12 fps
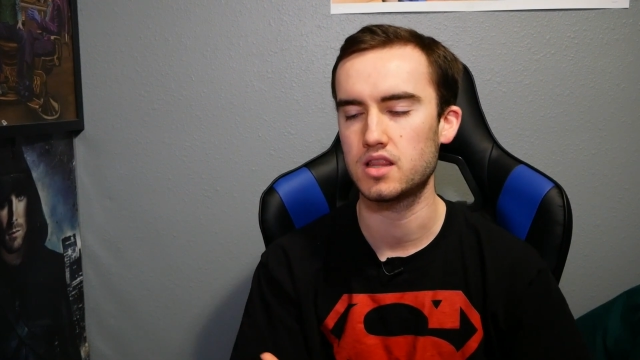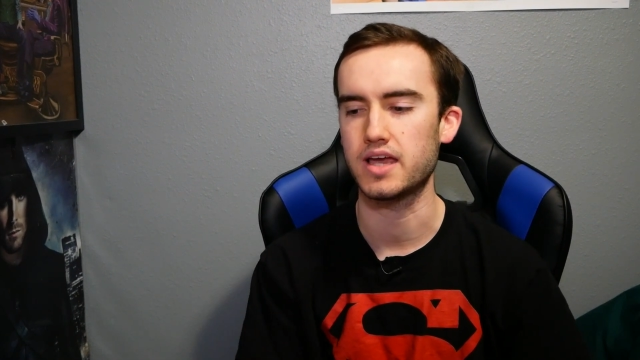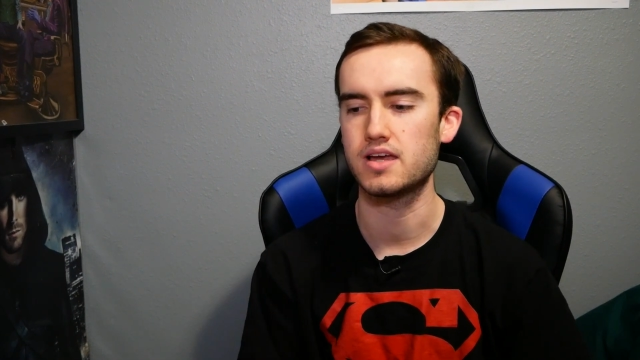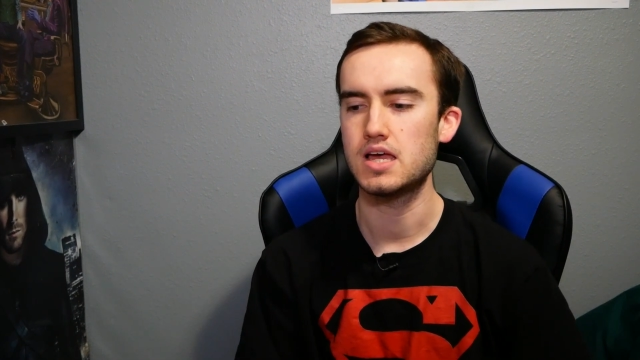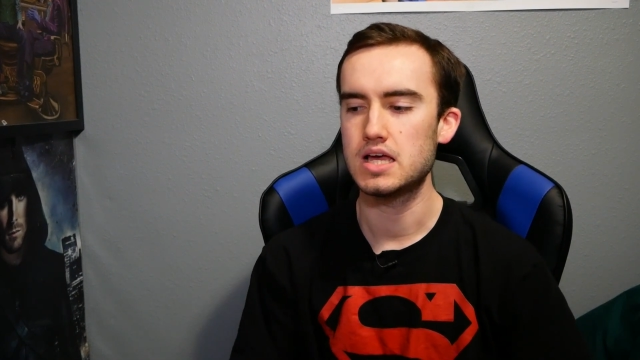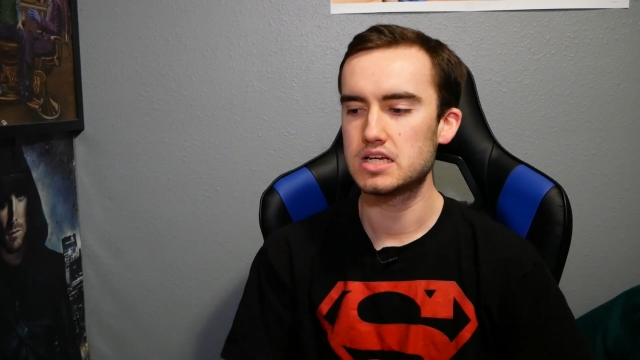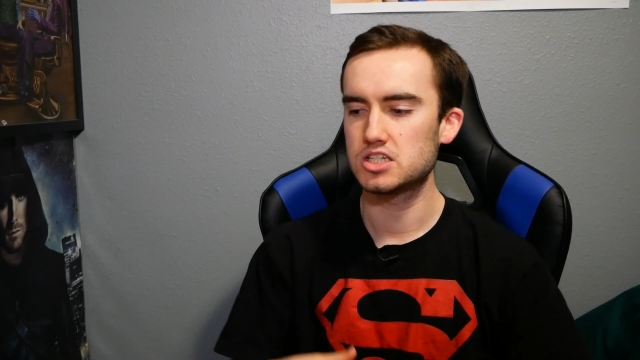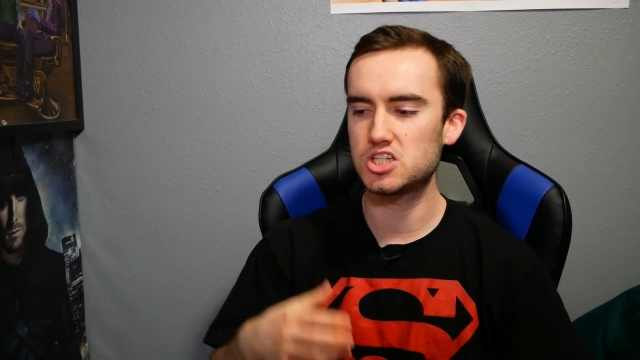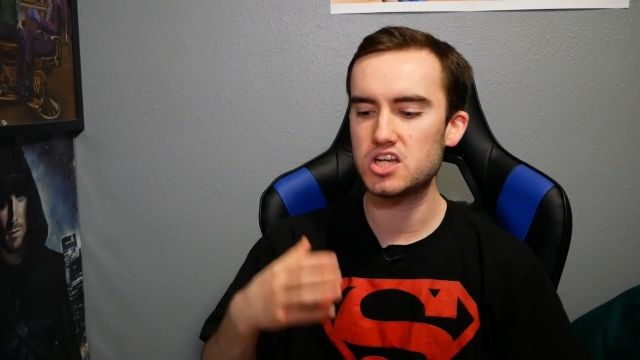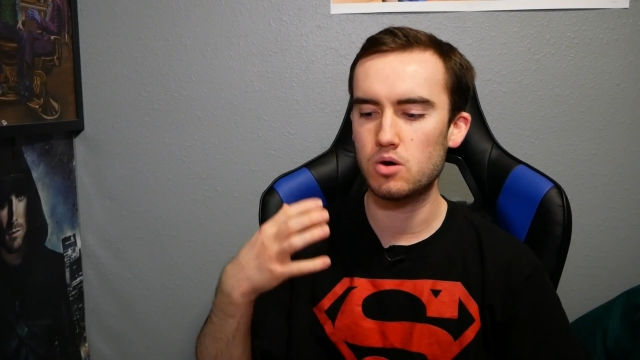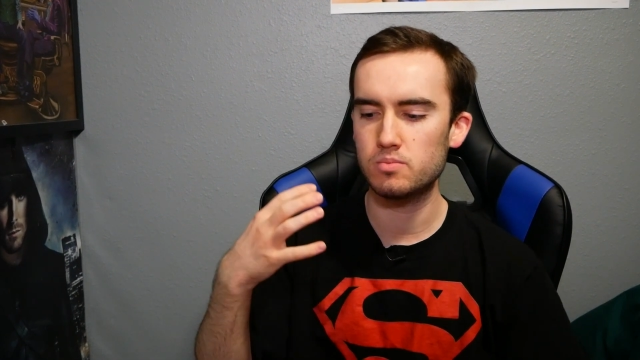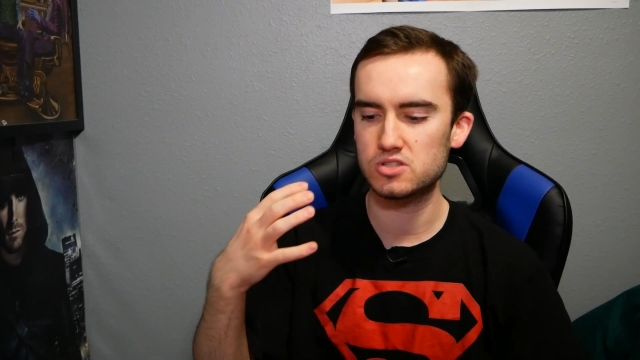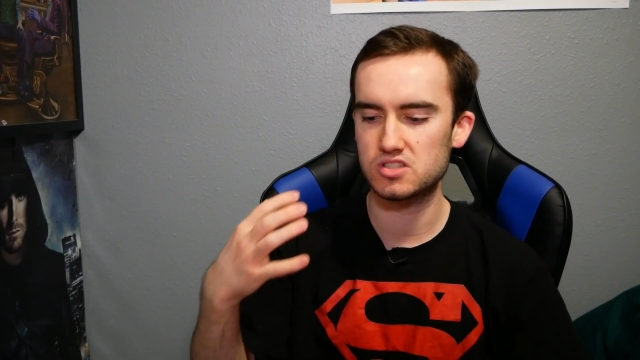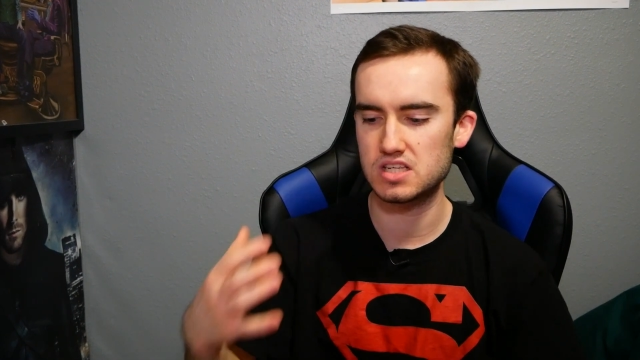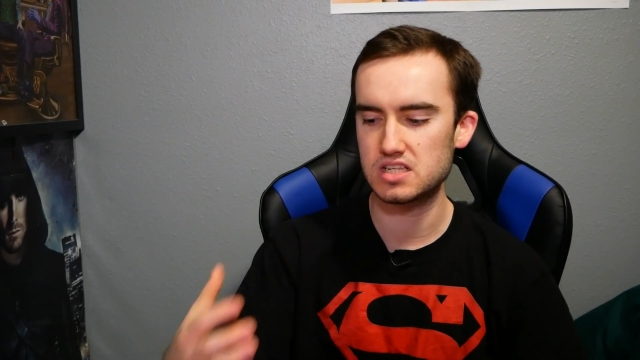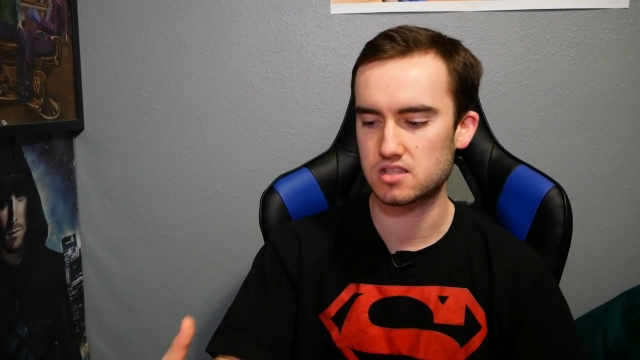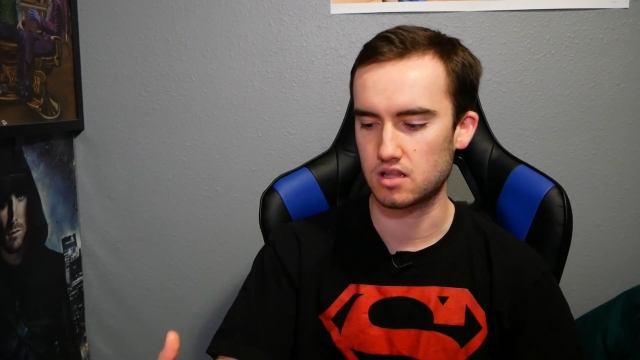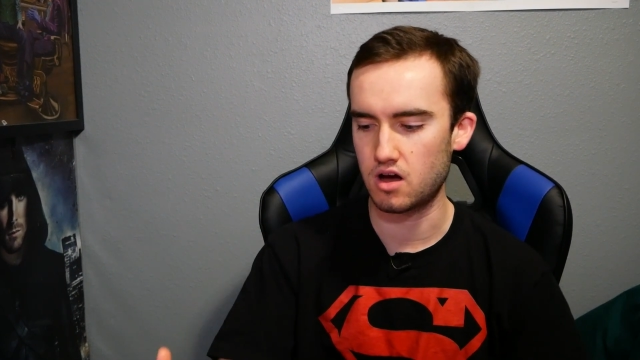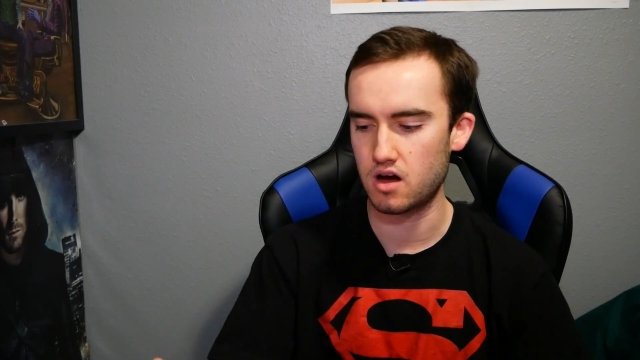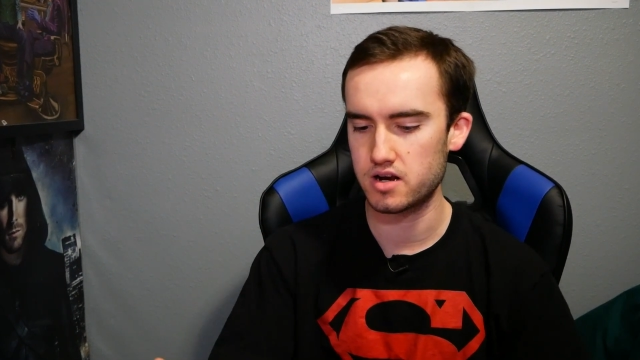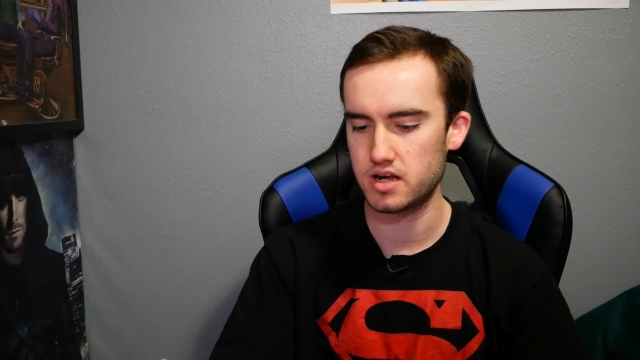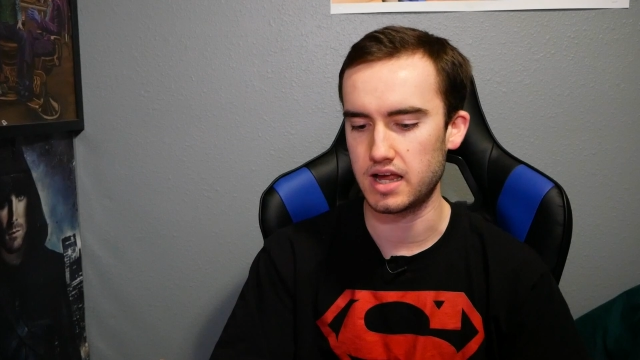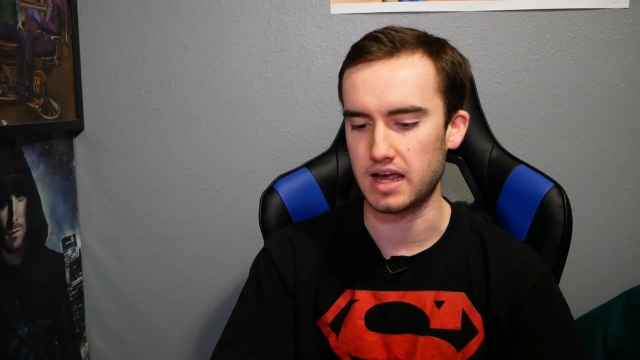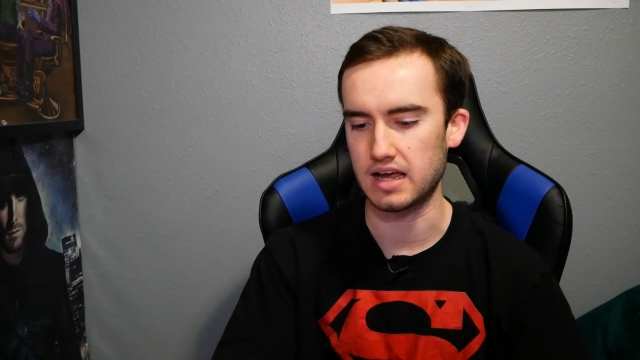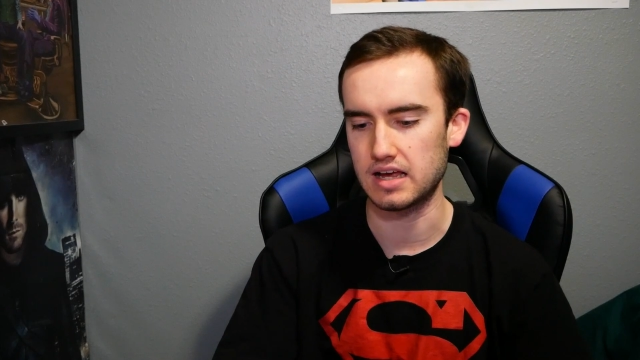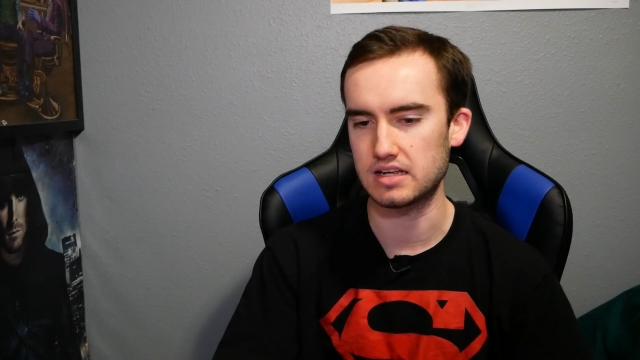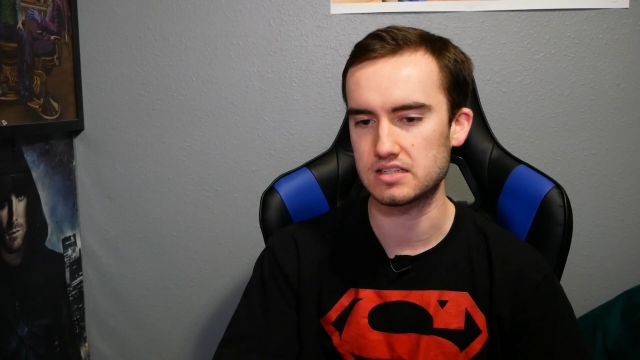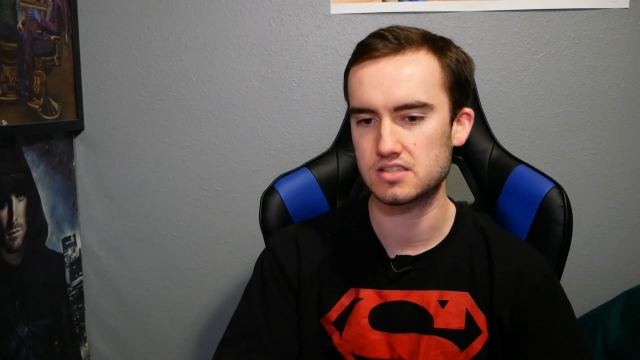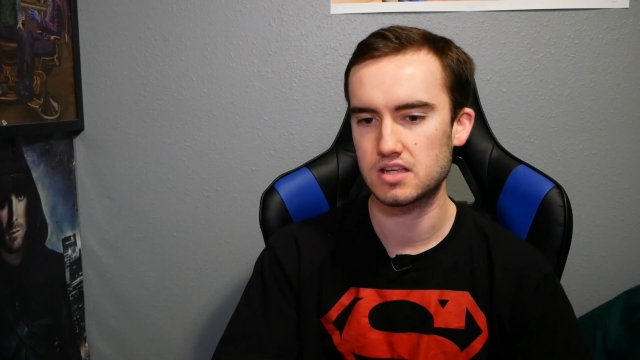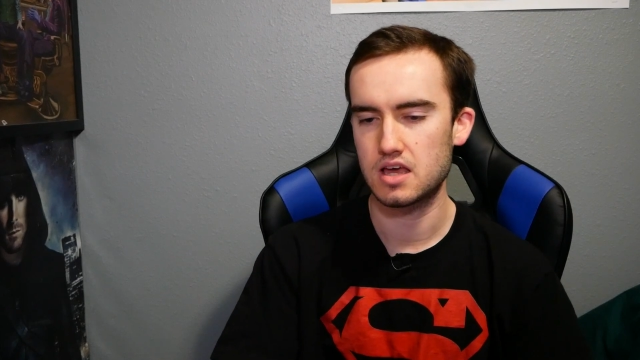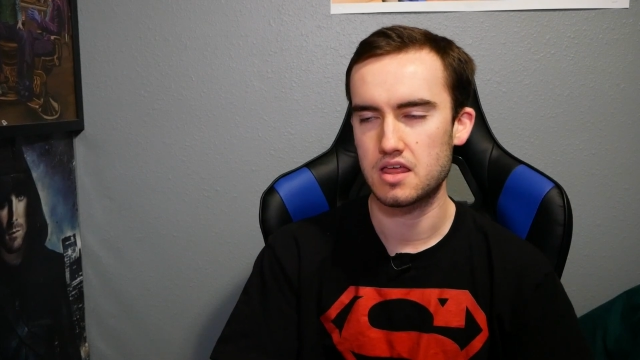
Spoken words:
Like, she almost sees Lana as